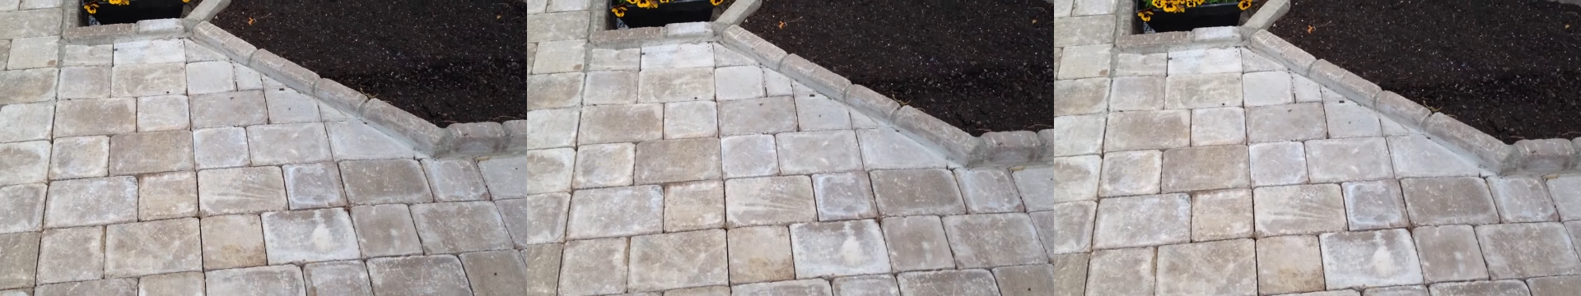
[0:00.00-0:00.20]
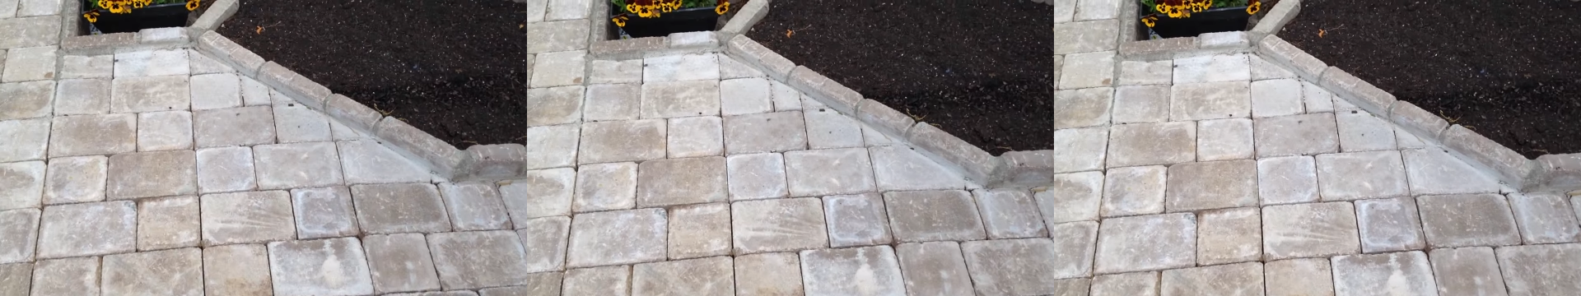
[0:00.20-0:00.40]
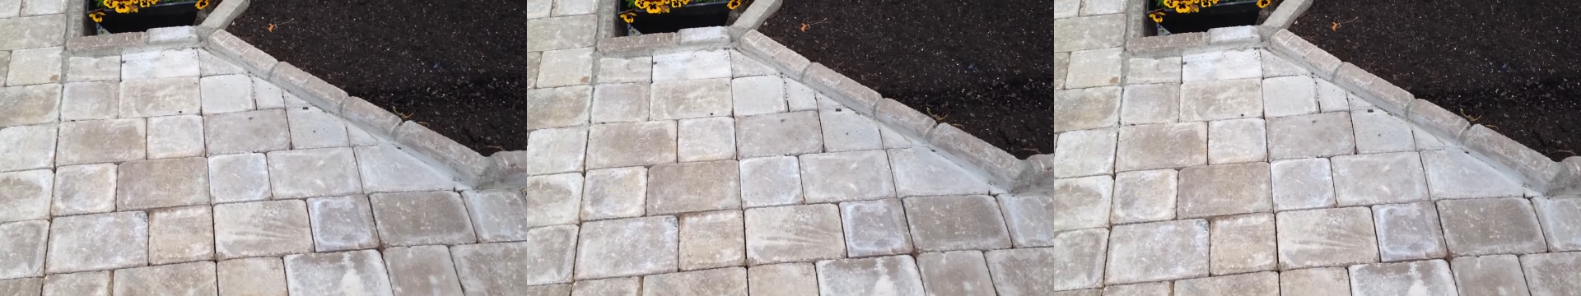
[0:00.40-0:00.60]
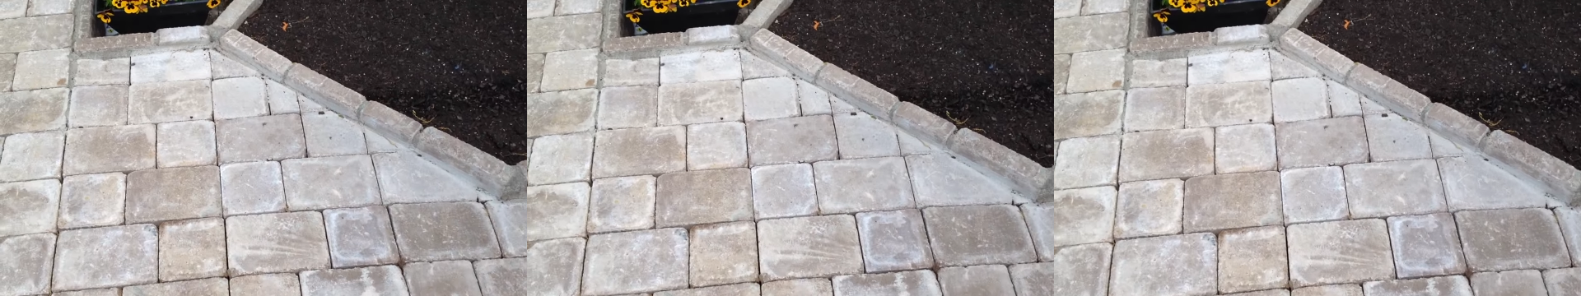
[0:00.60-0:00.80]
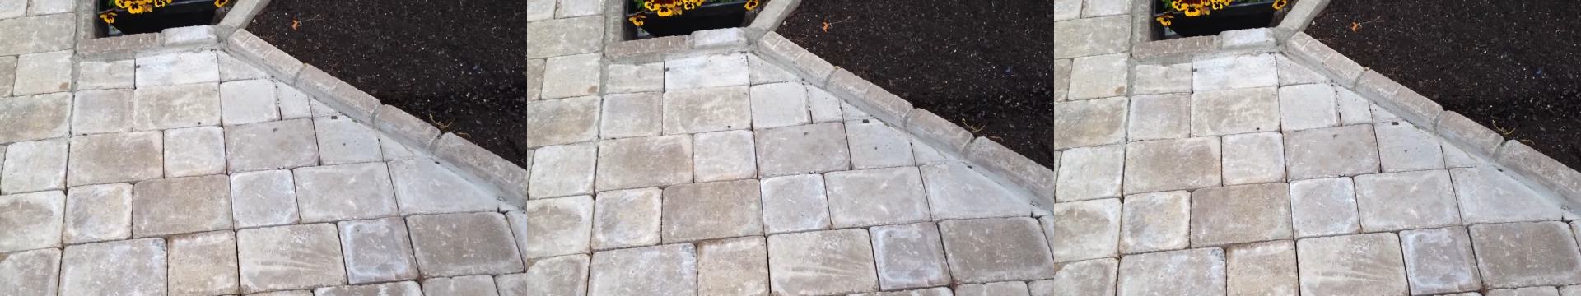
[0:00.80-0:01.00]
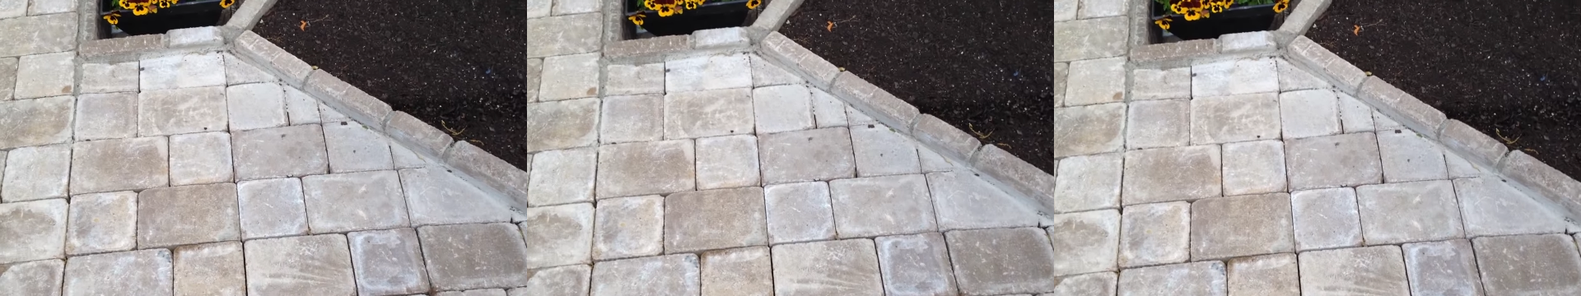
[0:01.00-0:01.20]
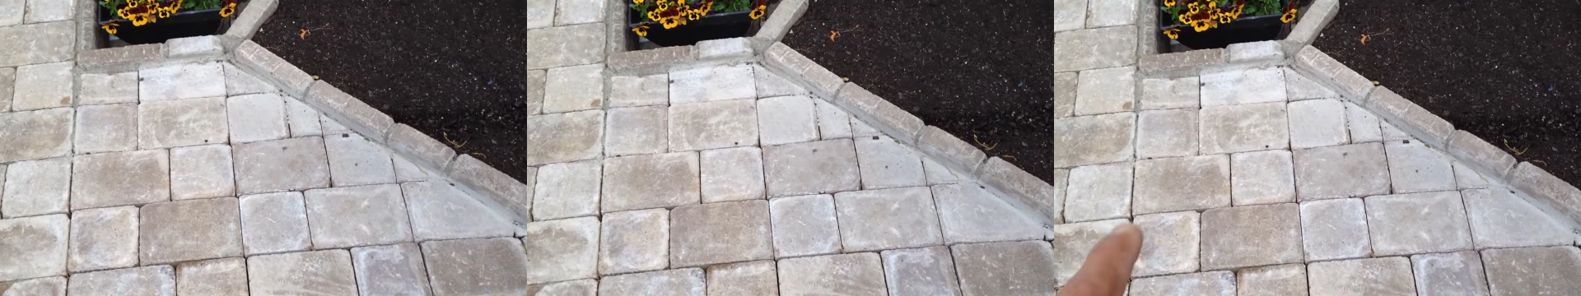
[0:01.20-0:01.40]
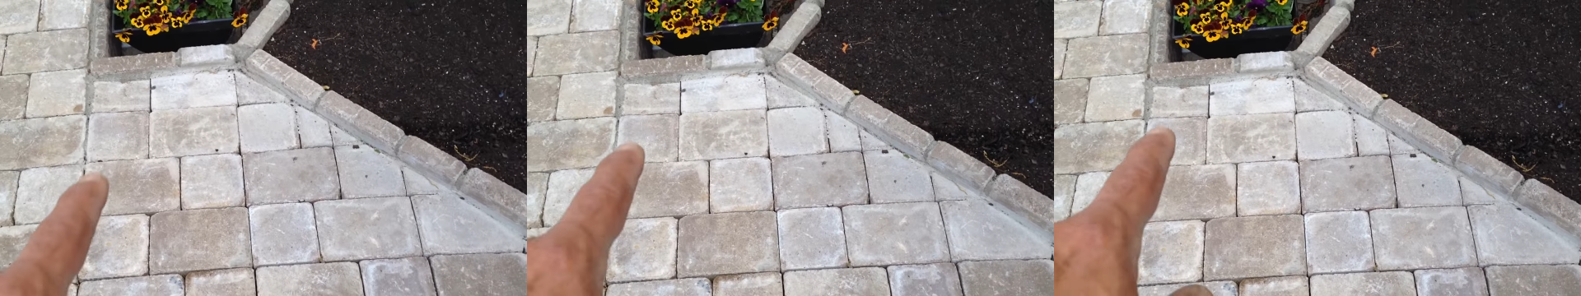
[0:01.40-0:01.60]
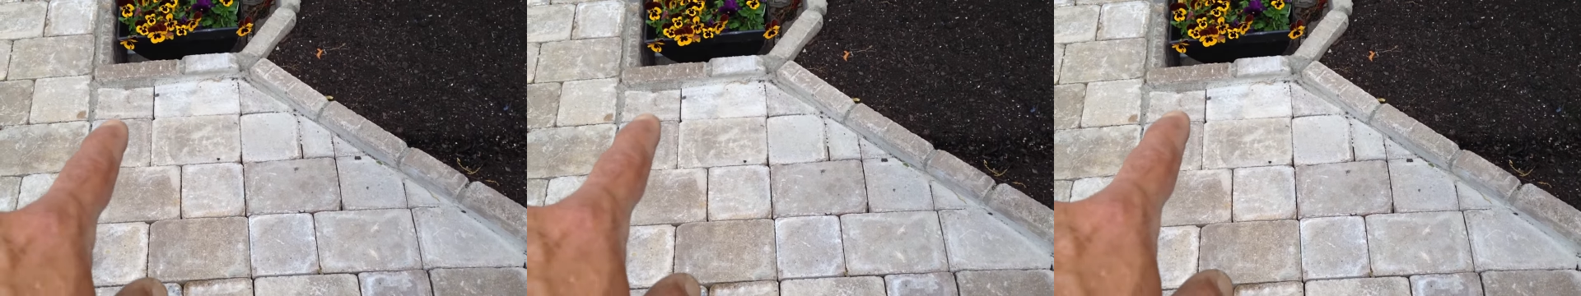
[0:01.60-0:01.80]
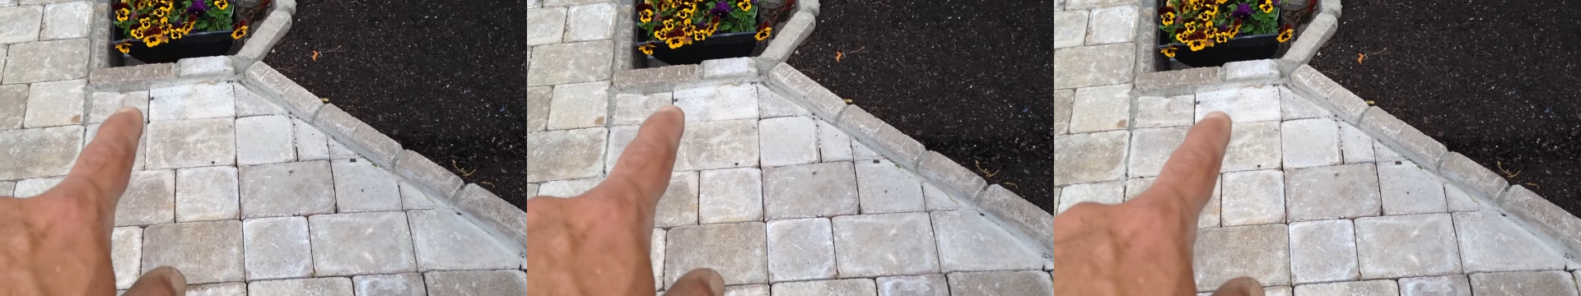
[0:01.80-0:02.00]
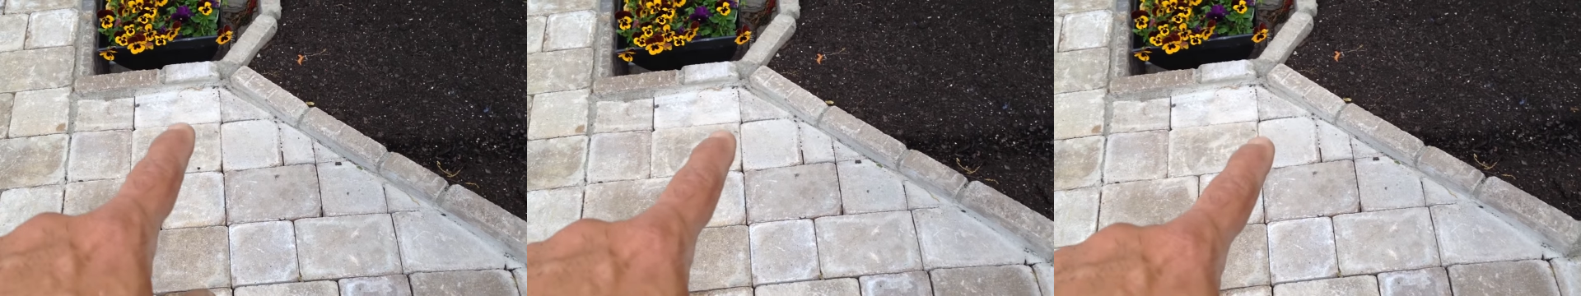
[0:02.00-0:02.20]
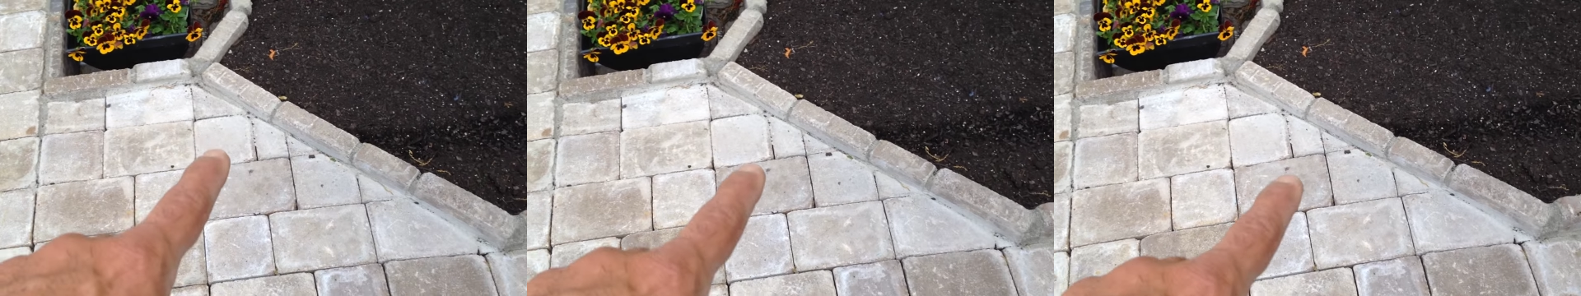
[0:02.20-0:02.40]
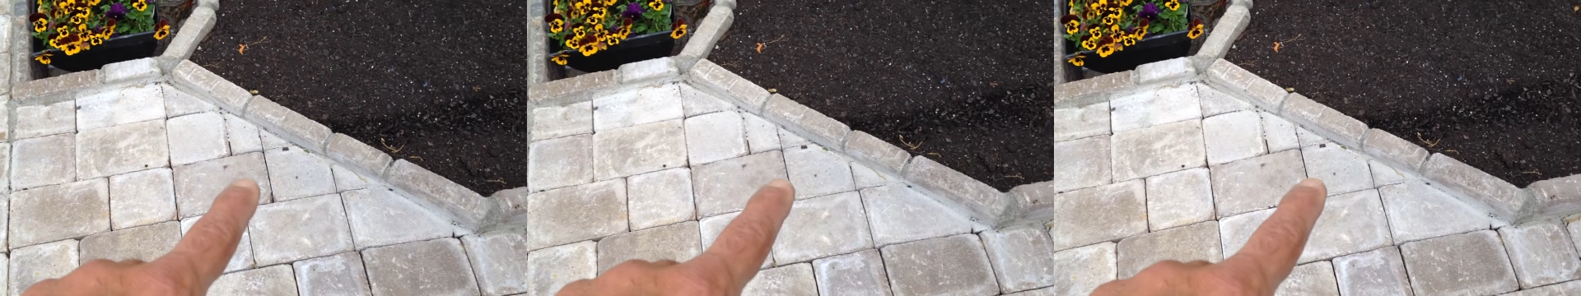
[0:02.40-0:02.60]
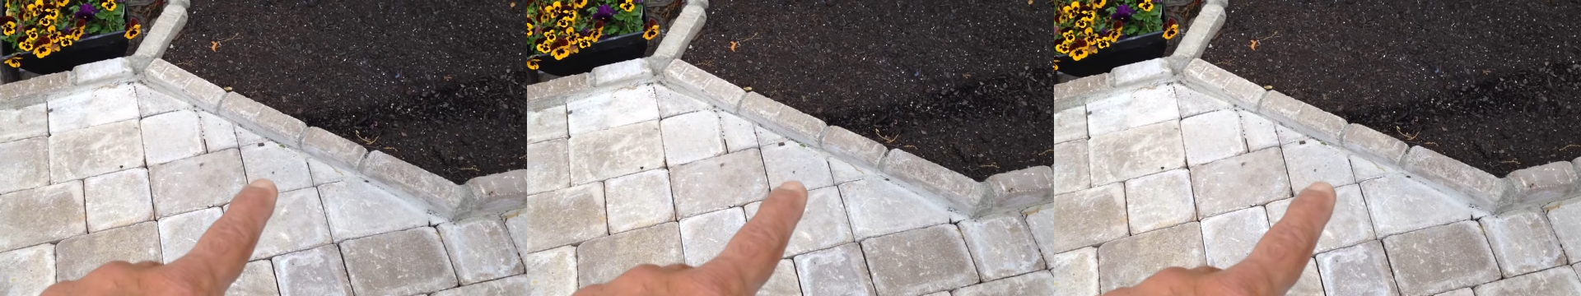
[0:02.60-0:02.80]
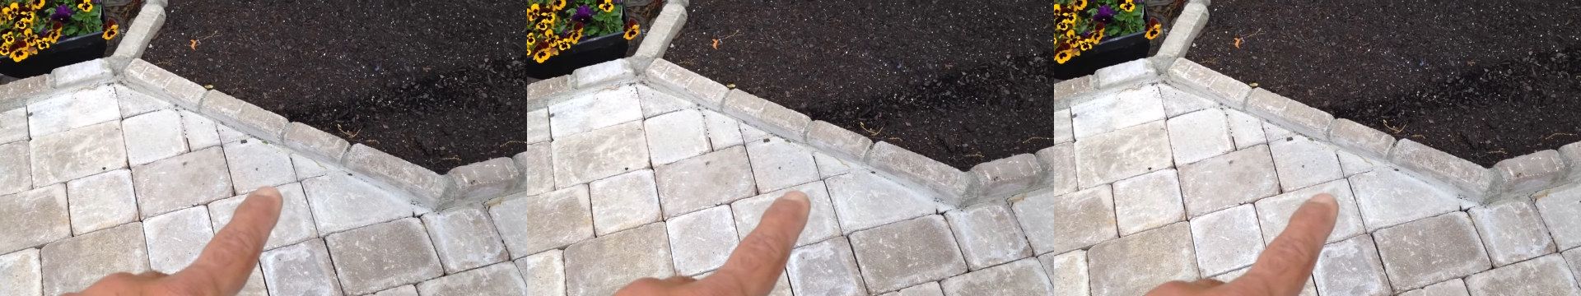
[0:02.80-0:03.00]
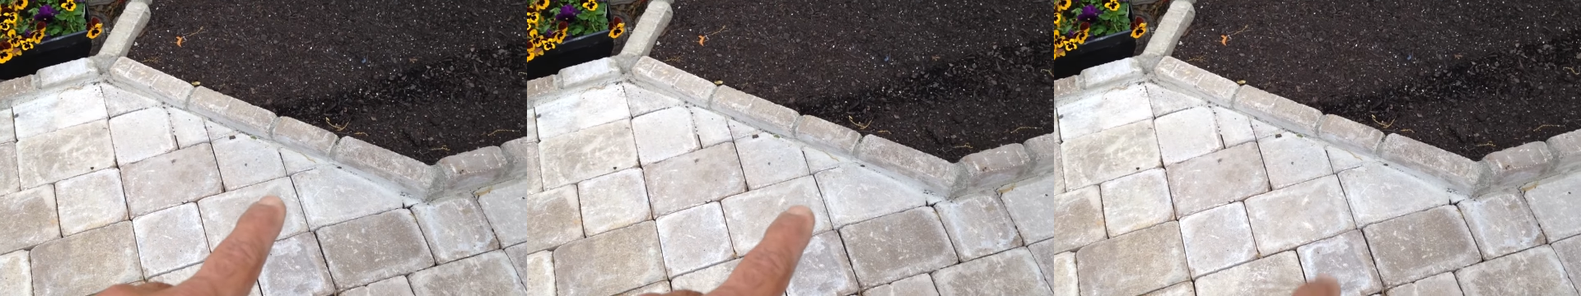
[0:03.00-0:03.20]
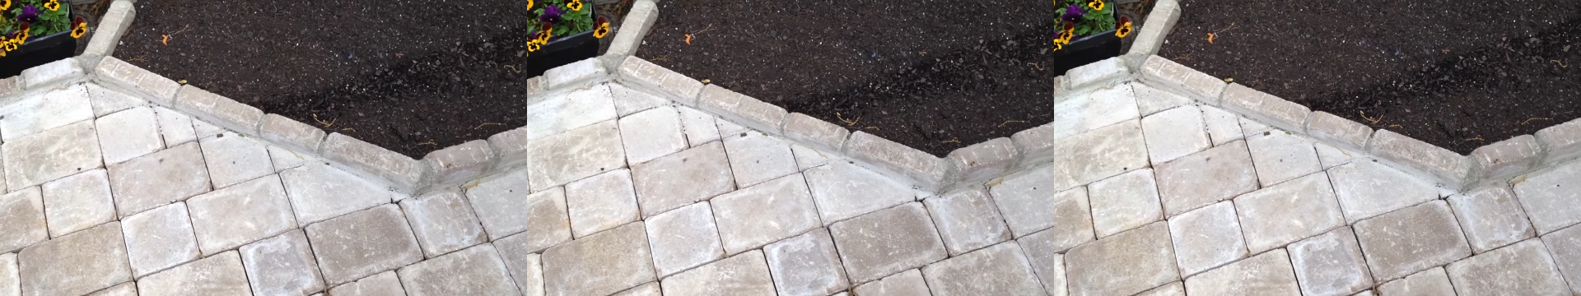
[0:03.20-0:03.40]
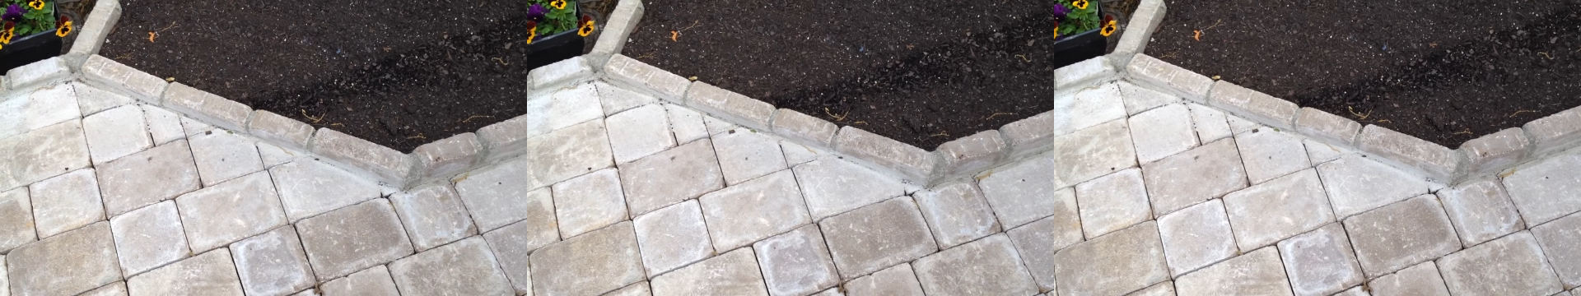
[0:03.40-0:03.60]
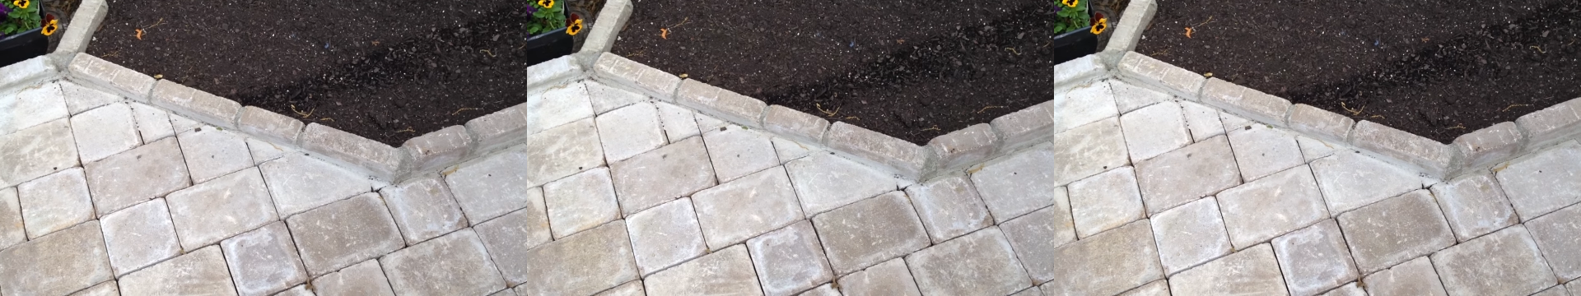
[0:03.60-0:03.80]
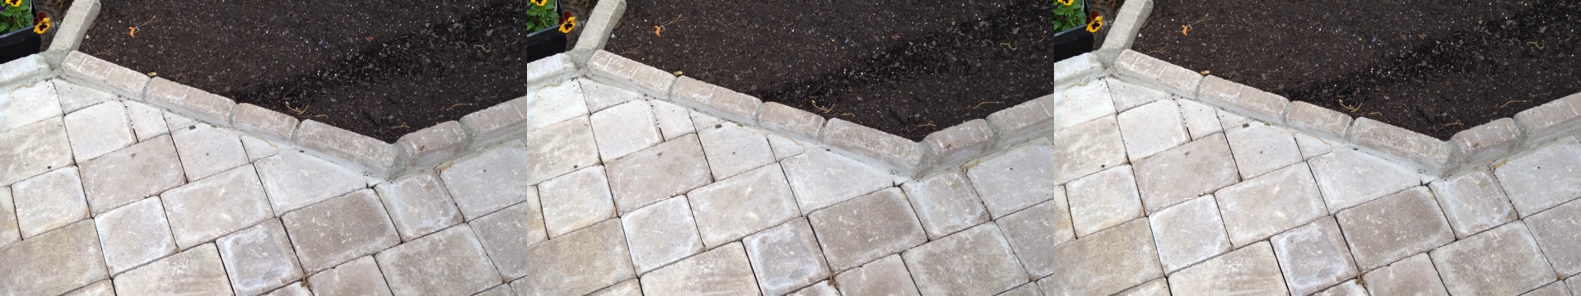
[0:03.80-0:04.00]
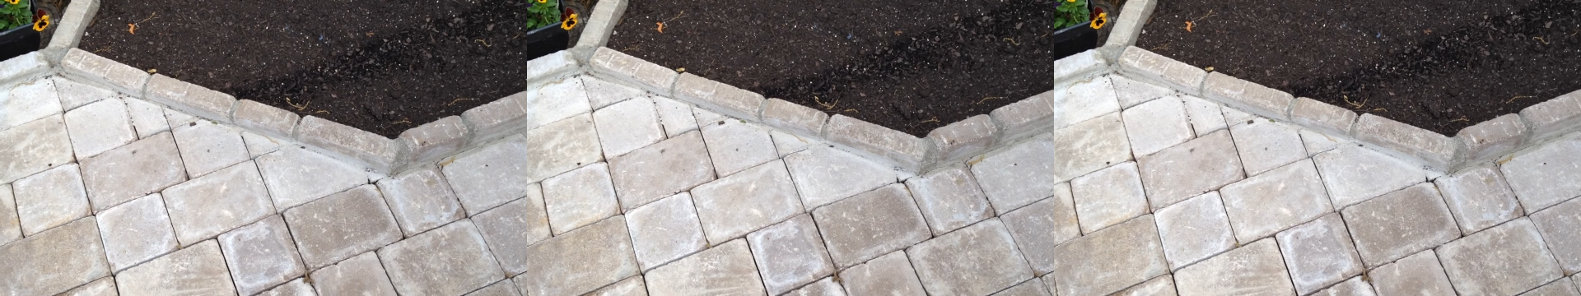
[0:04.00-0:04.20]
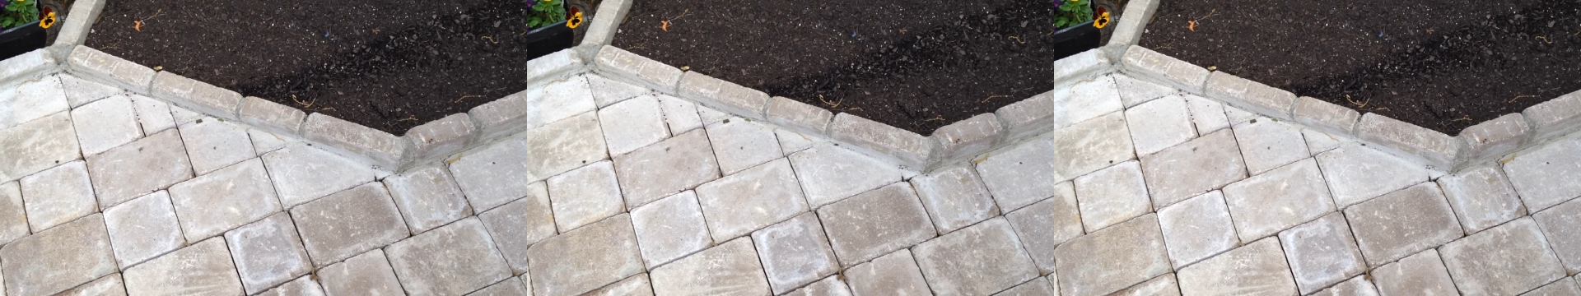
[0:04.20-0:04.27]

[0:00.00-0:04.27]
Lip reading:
(no speaker visible)